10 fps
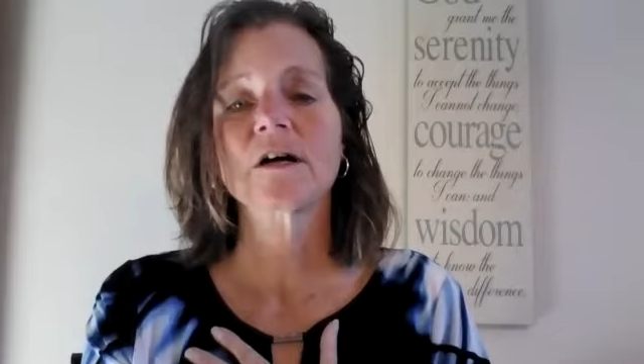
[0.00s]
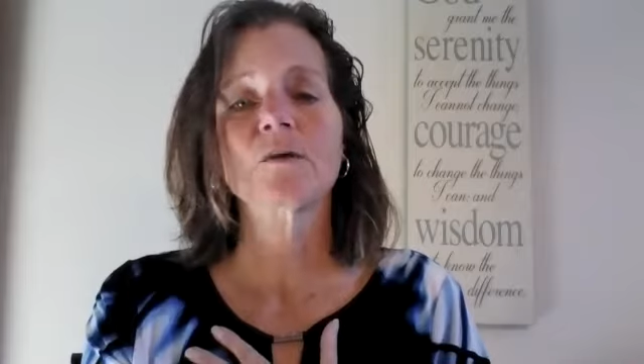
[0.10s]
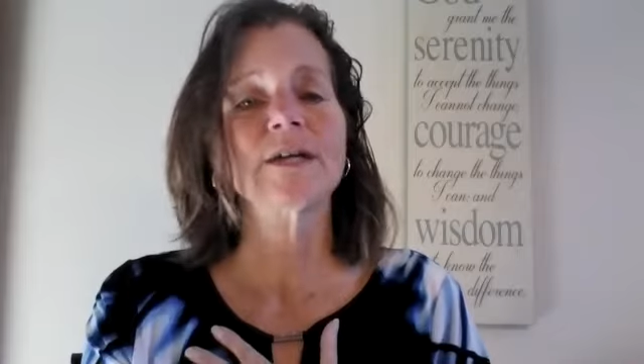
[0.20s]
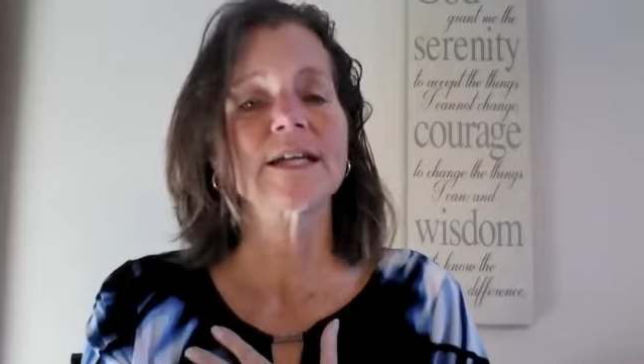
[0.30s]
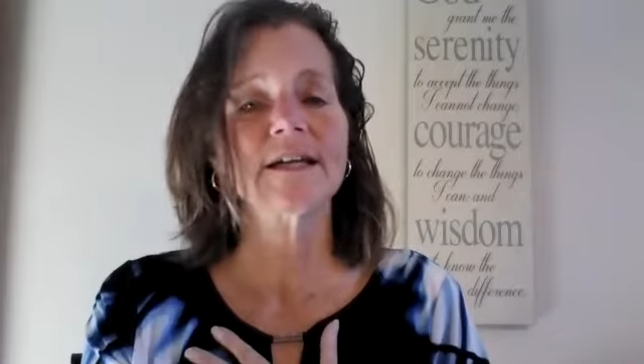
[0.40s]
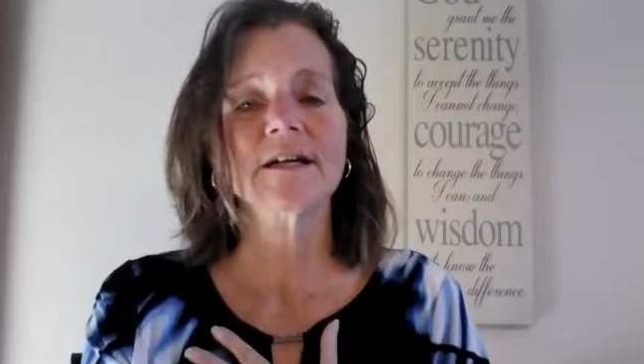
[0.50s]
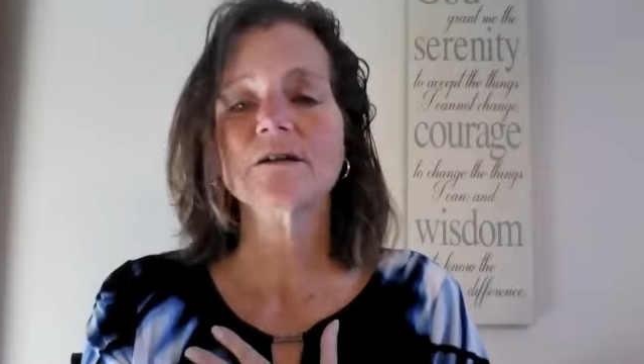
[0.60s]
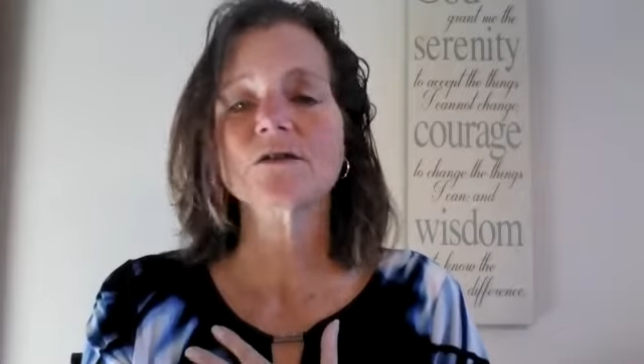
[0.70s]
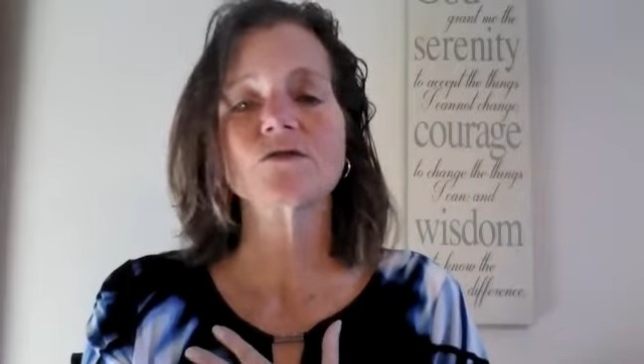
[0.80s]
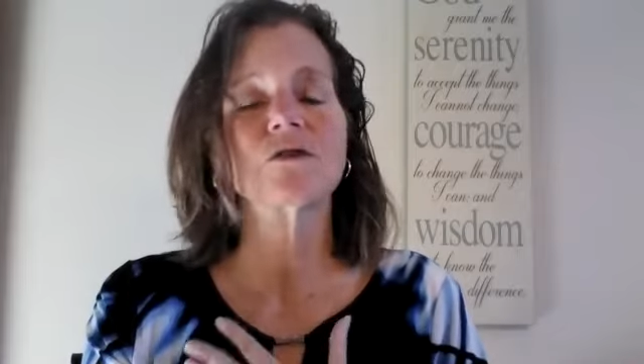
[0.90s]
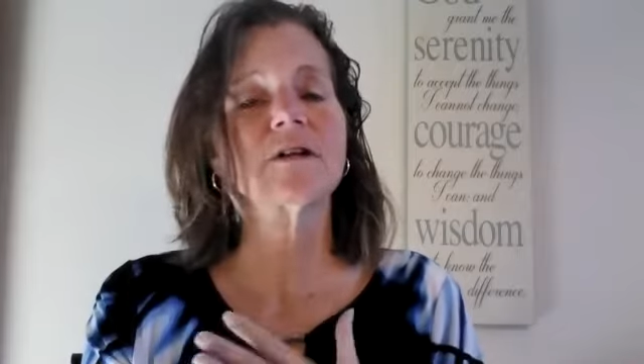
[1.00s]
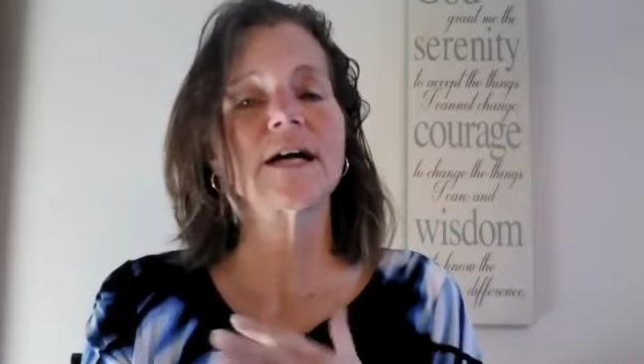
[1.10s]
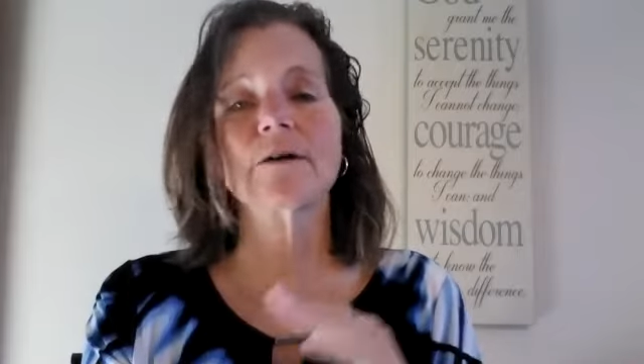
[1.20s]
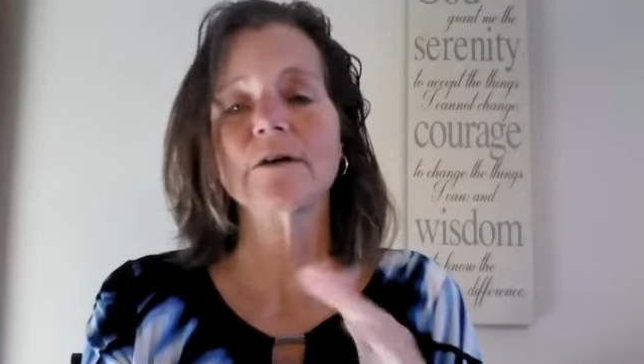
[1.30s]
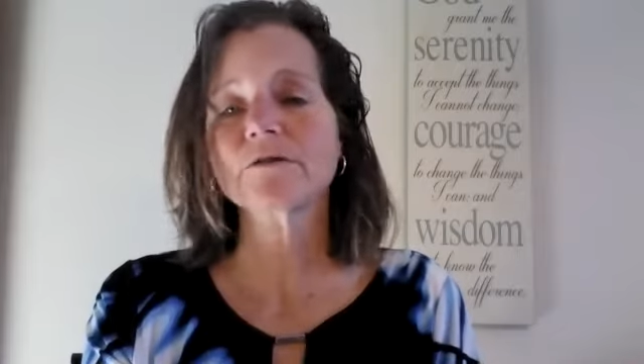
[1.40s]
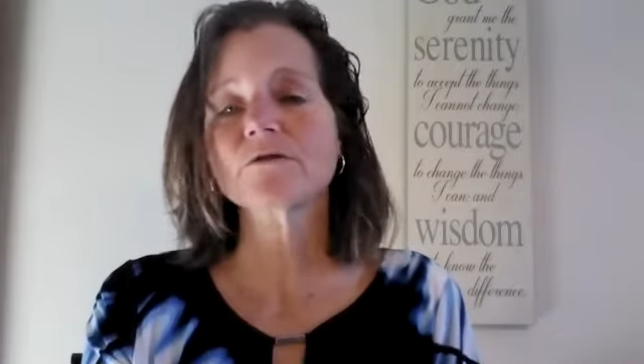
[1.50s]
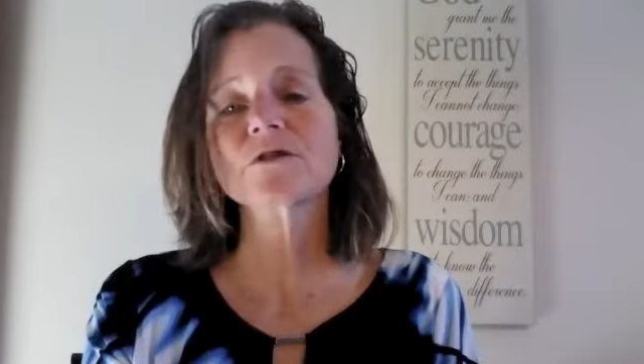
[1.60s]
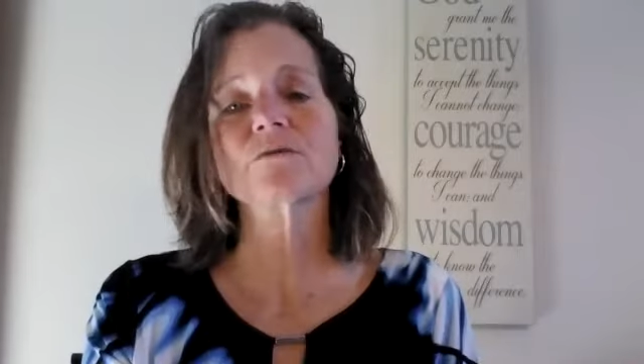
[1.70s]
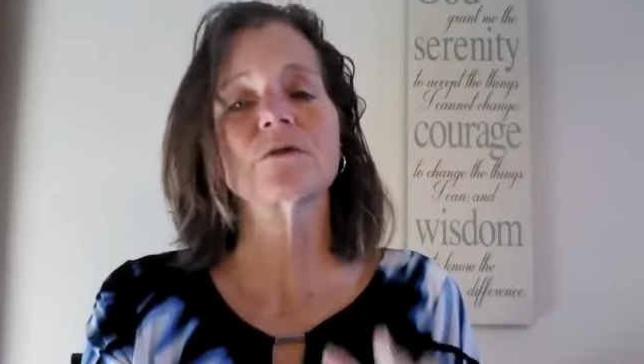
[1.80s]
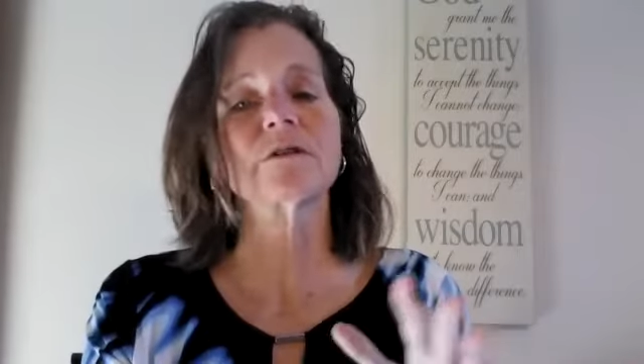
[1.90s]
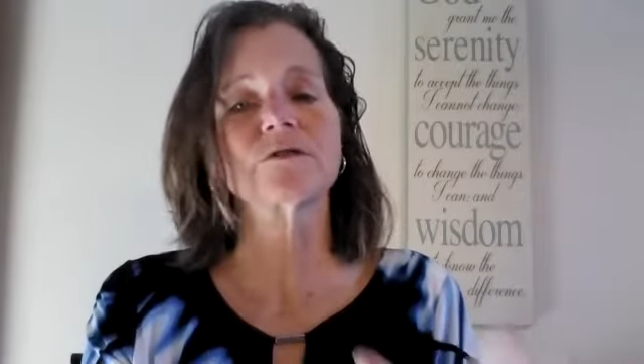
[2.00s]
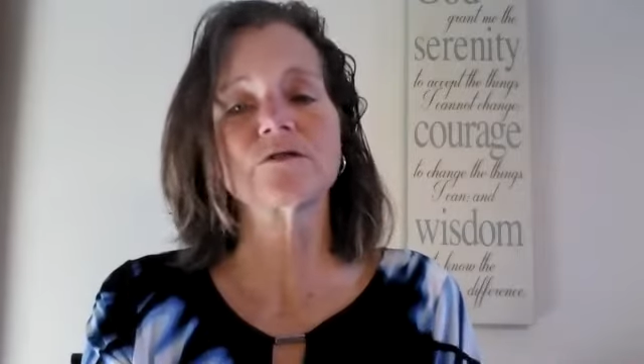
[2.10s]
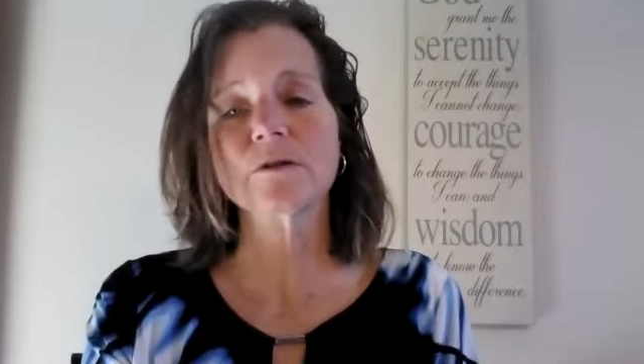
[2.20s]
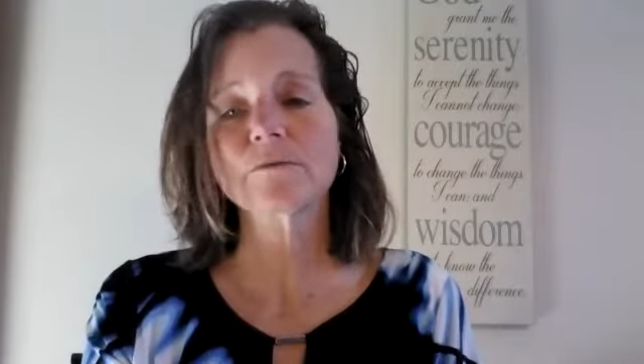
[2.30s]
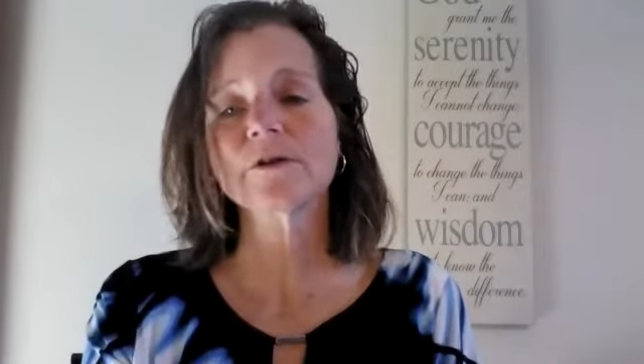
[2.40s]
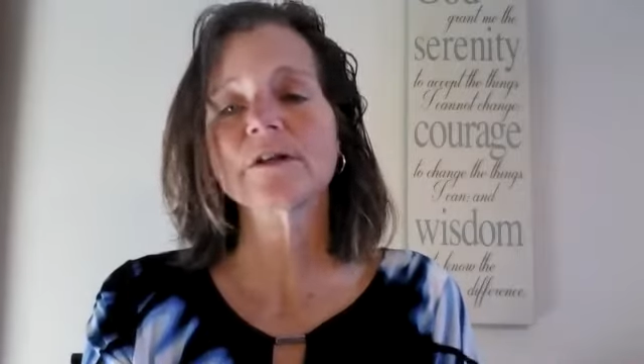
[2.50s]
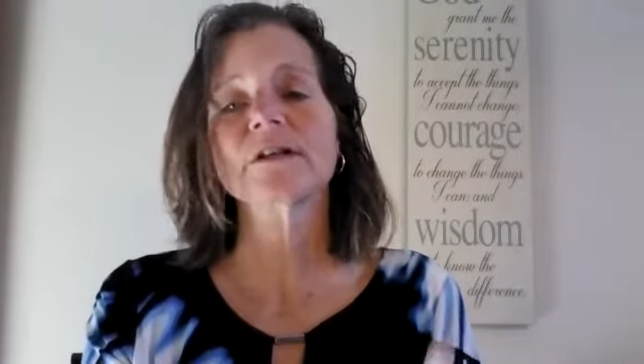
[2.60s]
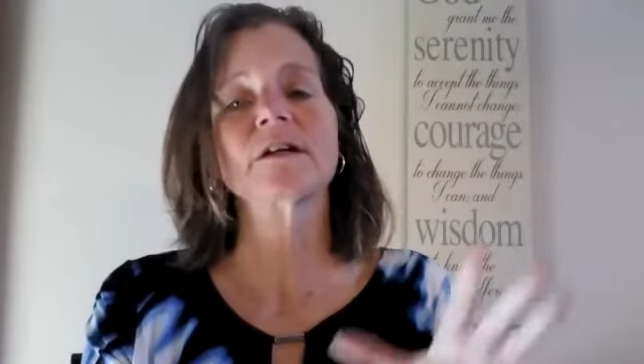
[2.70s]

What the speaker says: We can't control how others will interpret,